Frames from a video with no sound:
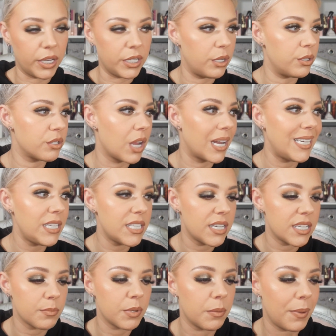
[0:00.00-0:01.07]
I used. I need to
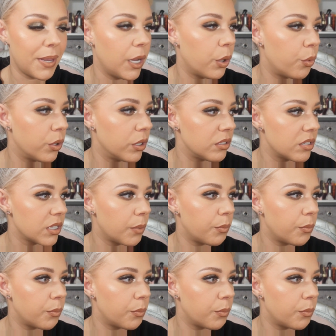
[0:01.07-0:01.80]
get some of the pink ones.